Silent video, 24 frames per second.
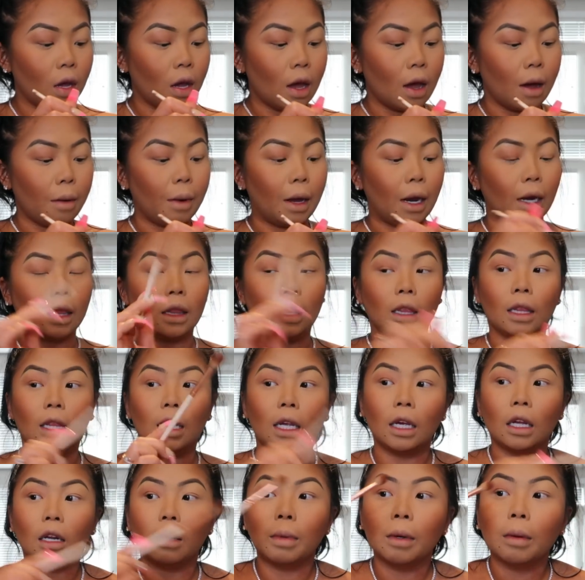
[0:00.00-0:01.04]
I'm add a
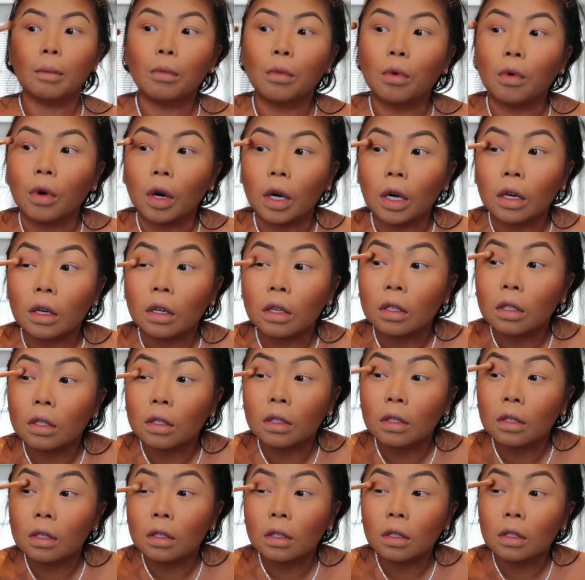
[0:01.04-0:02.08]
little bit more,
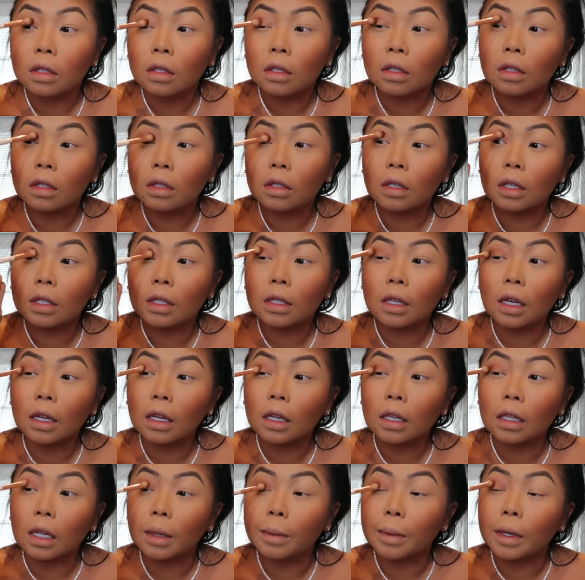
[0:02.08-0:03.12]
just kind
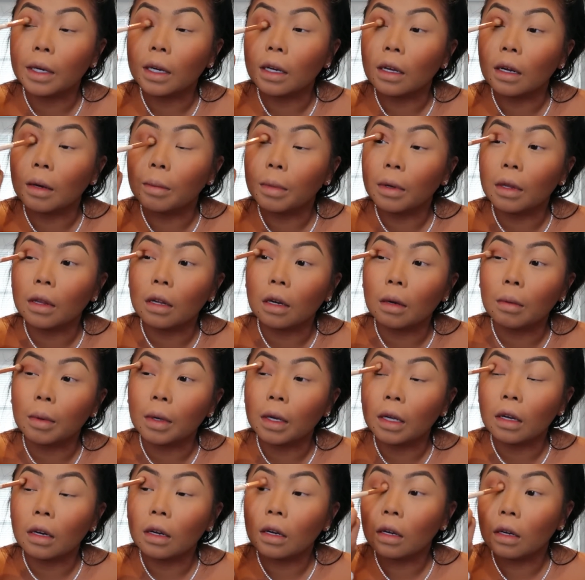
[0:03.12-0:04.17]
of deepen it up a little
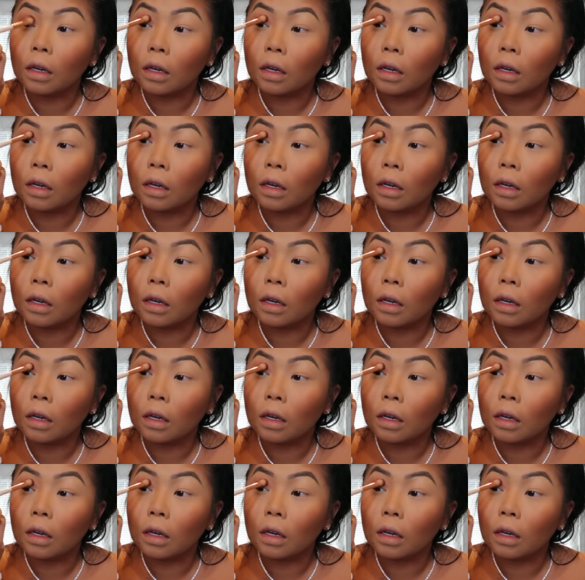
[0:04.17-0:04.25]
bit.